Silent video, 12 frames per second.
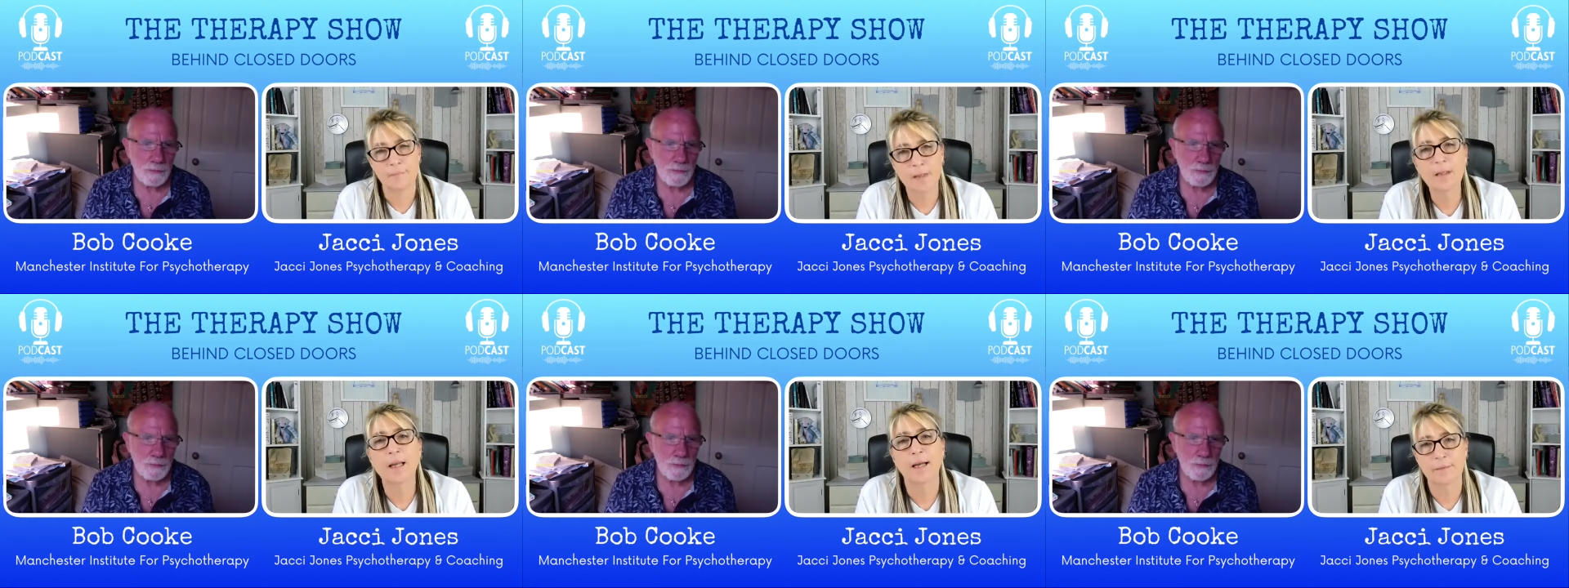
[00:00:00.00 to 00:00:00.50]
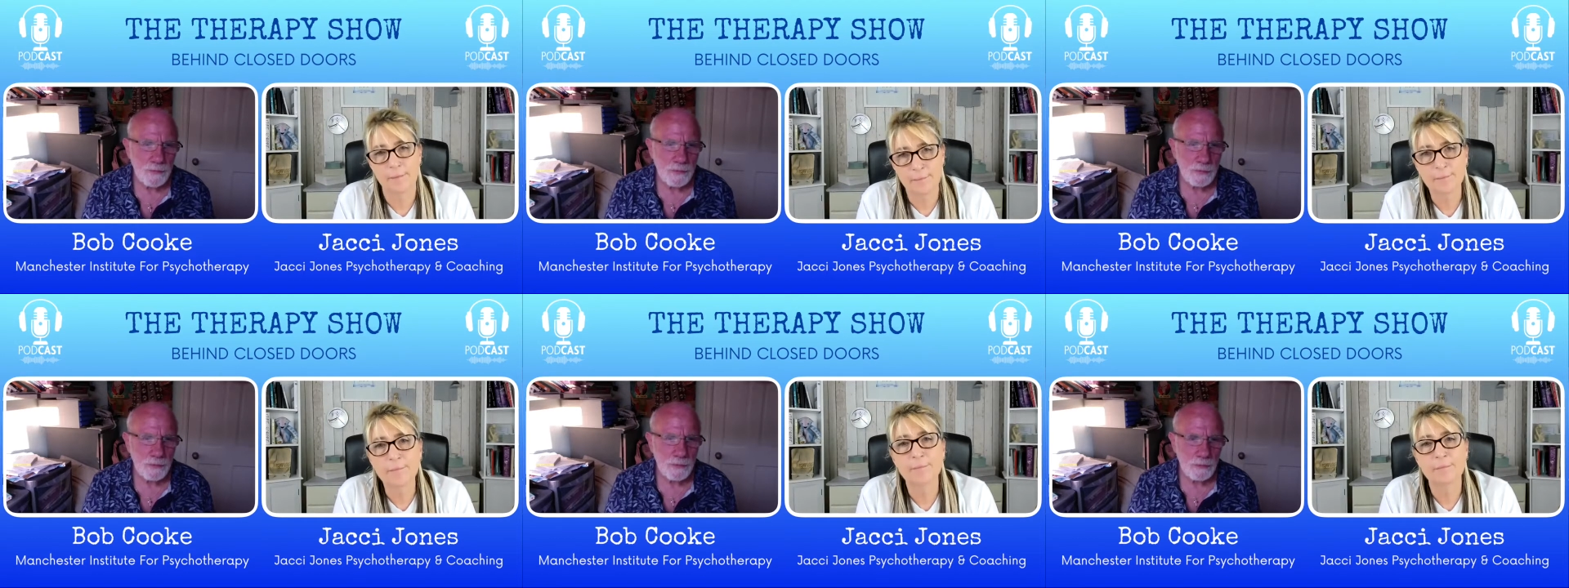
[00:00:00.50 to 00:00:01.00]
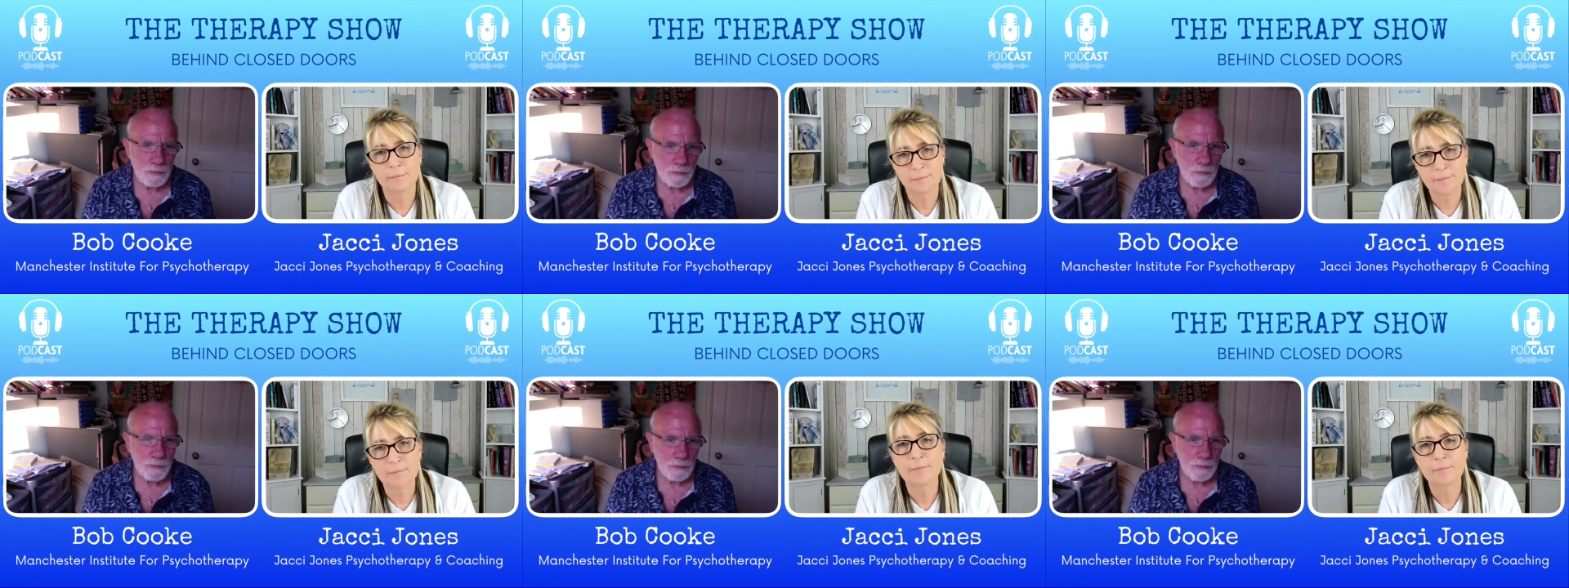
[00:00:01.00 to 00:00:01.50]
Speaker 1: Yeah.
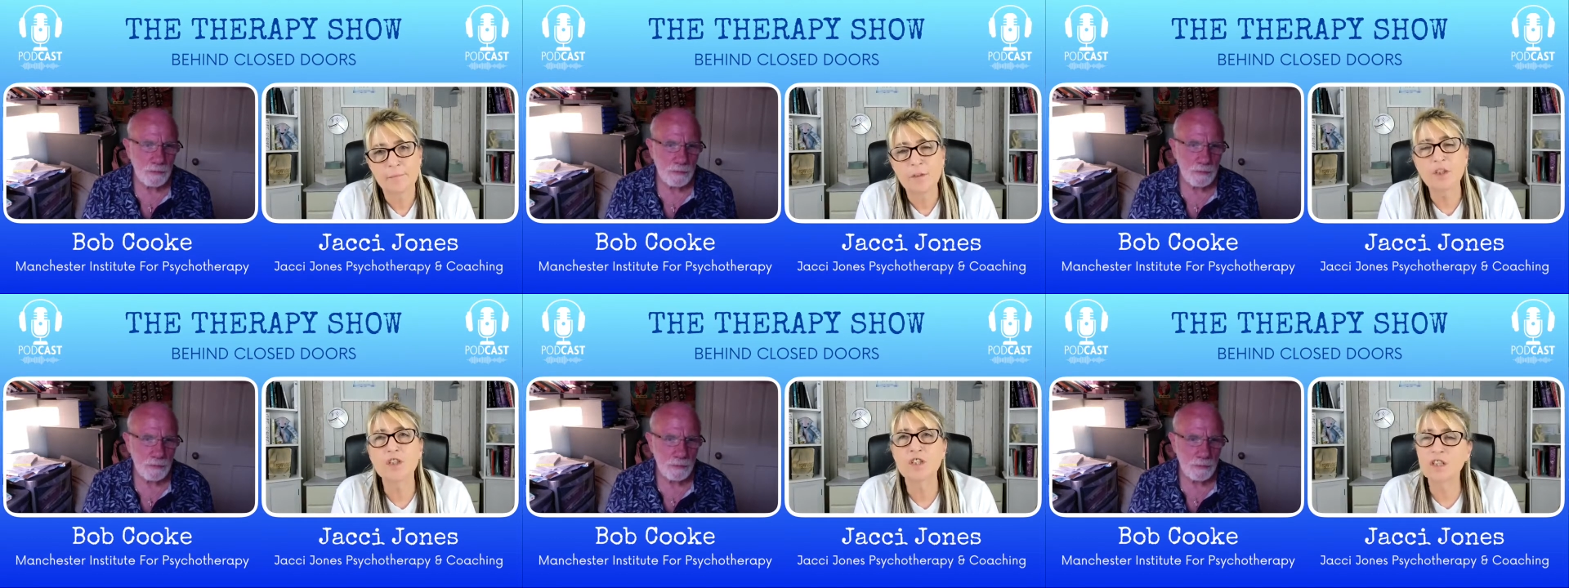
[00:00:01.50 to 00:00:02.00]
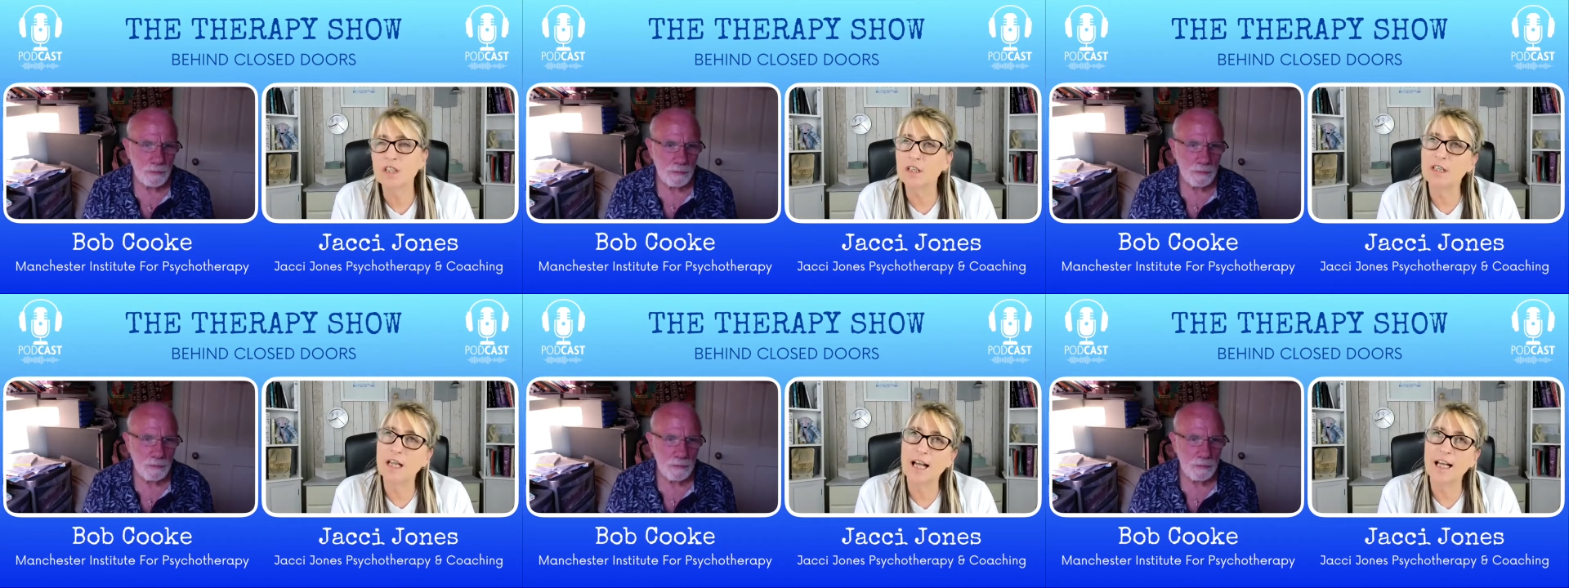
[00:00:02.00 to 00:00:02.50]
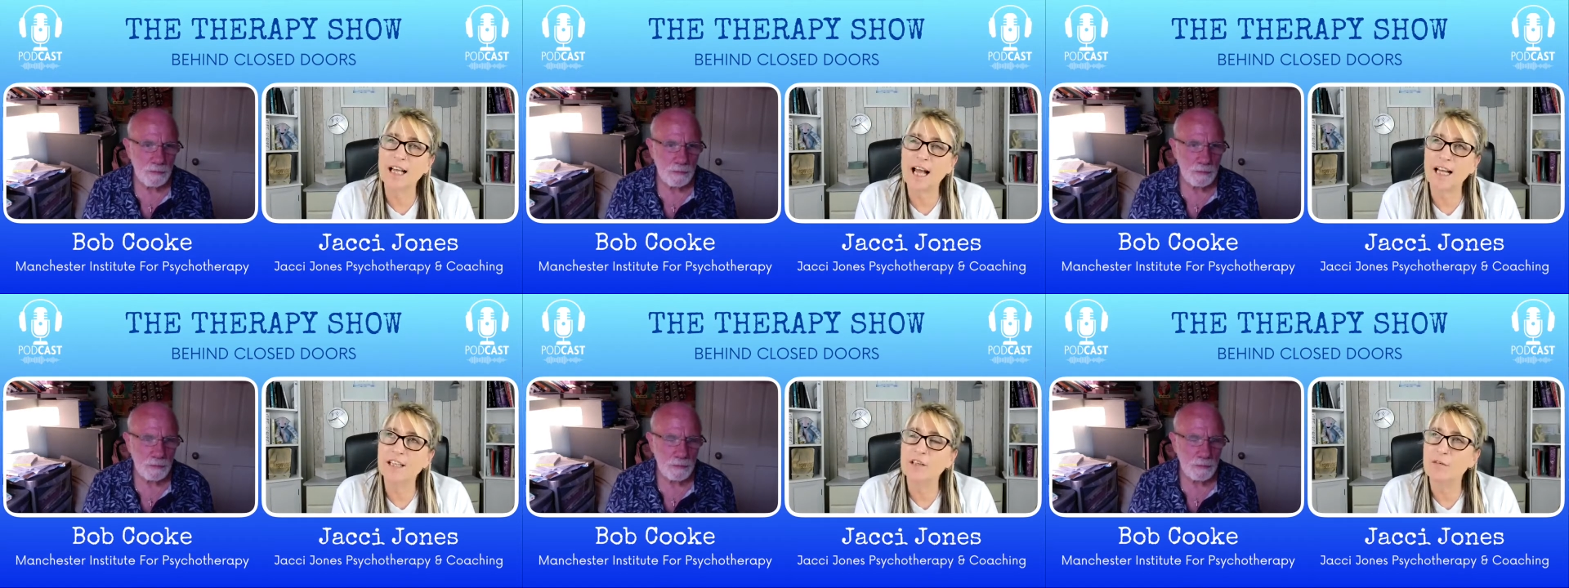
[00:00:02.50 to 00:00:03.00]
The, I,
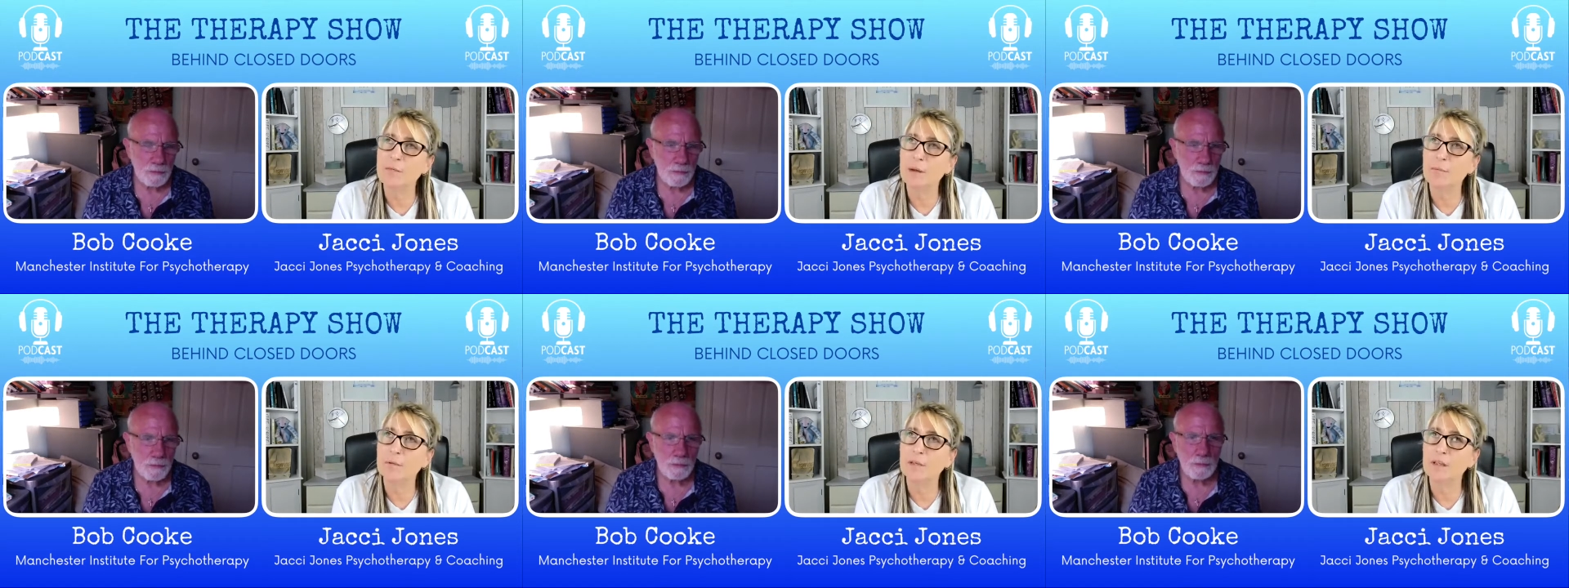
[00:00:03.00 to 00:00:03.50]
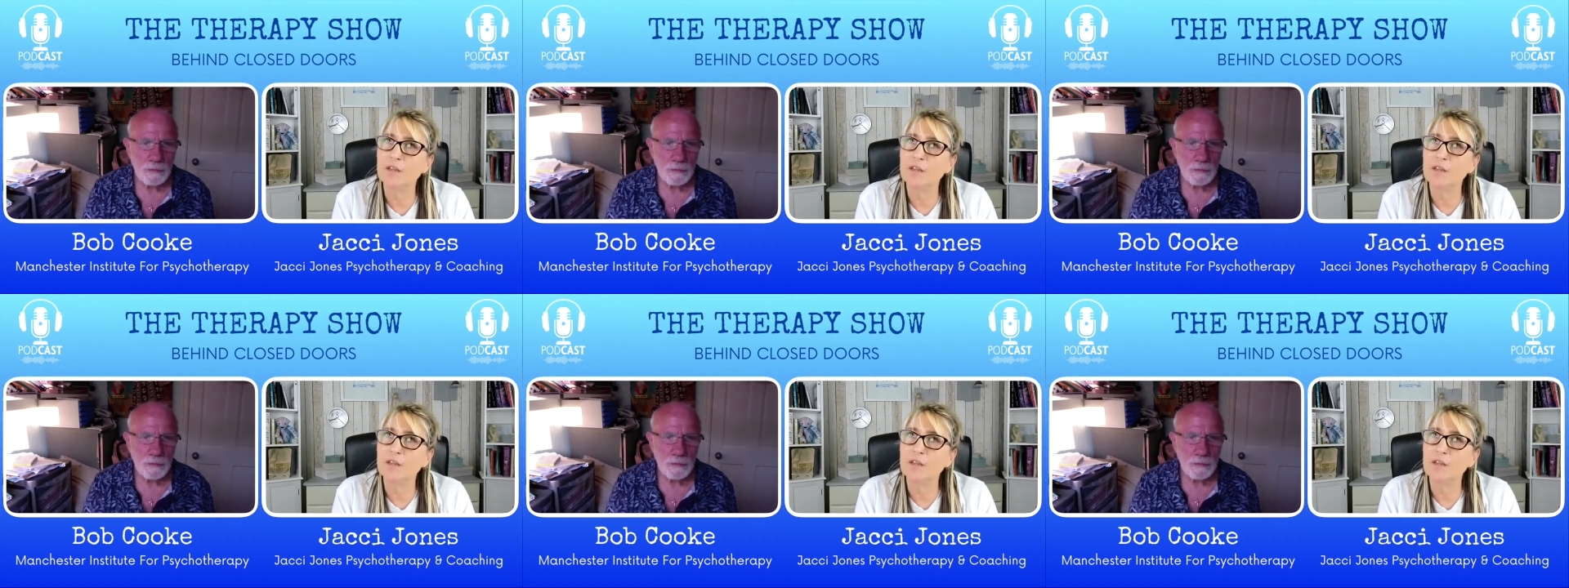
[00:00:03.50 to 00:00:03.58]
I can remember